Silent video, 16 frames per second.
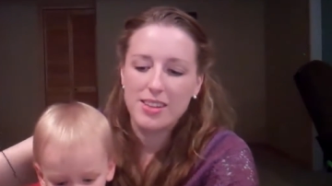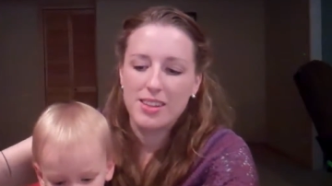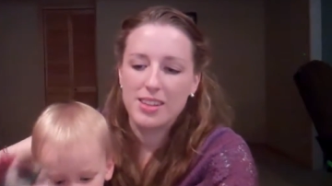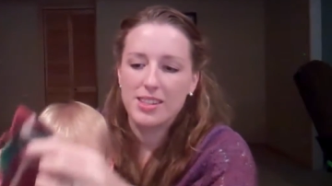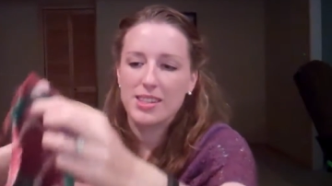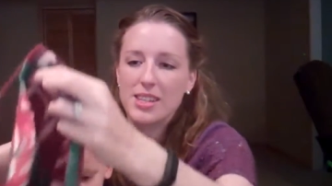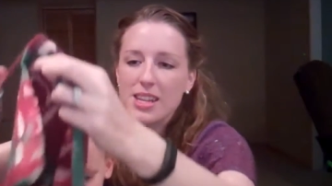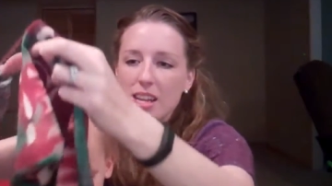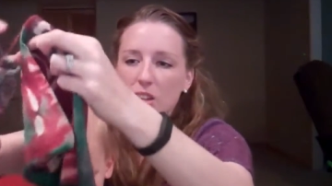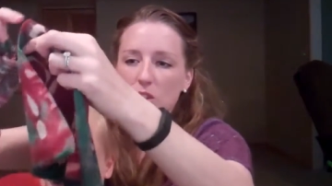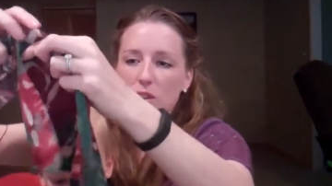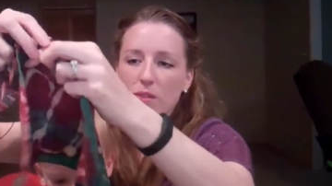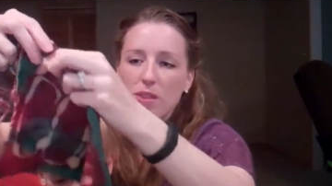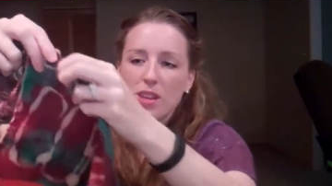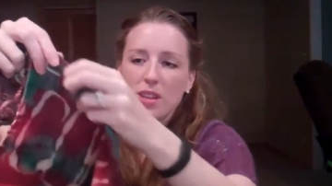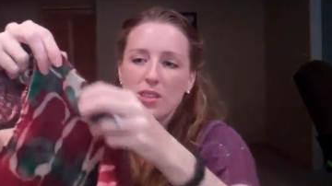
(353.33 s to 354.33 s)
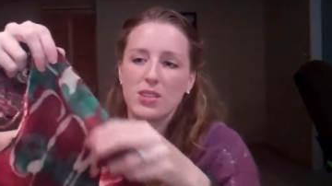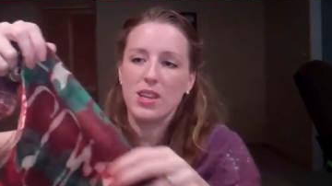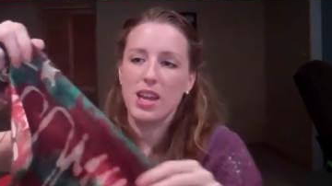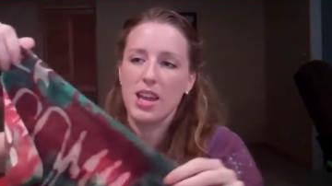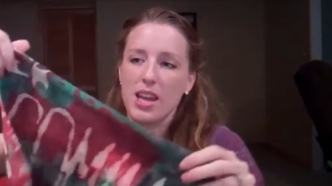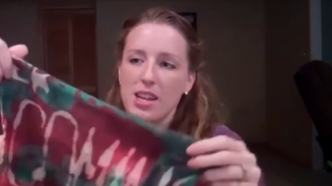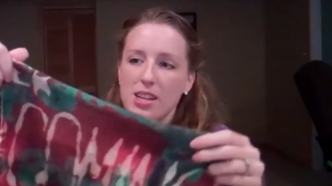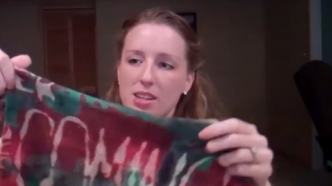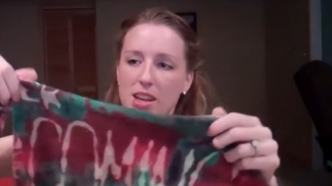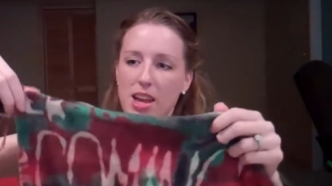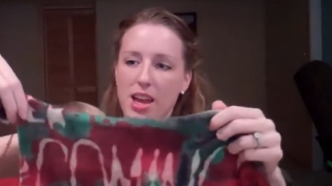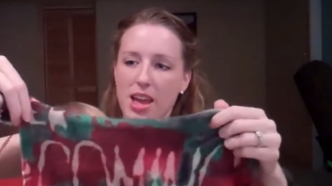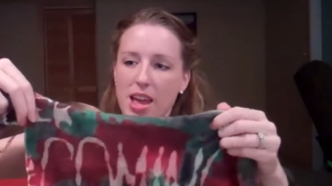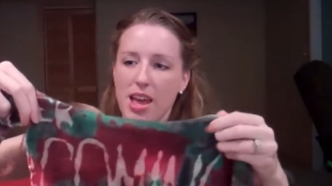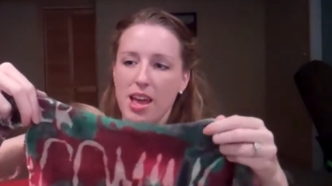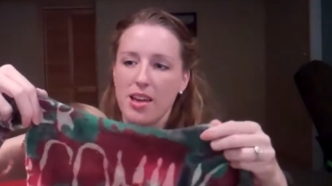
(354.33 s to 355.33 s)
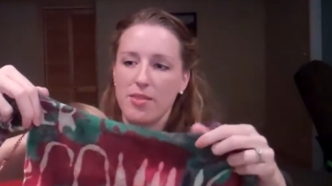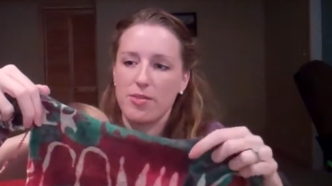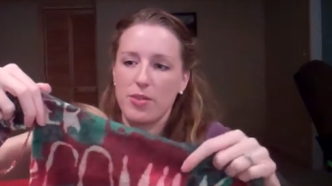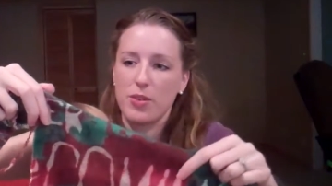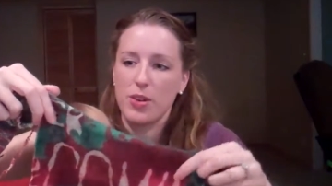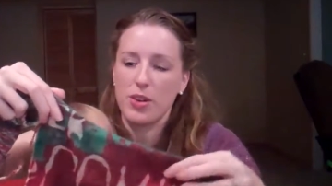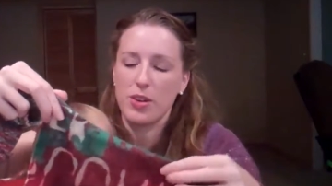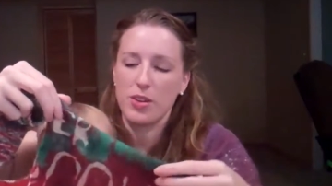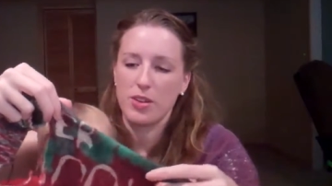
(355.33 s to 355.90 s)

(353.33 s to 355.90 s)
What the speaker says: That's the nature of this. And I have